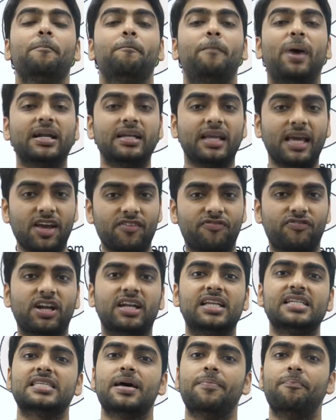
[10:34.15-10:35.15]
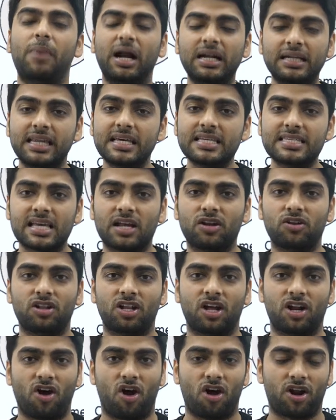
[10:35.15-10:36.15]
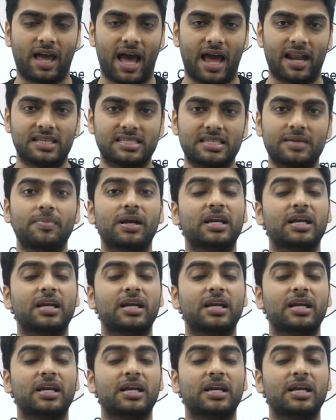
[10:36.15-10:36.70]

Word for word: But if it is a multicellular organism,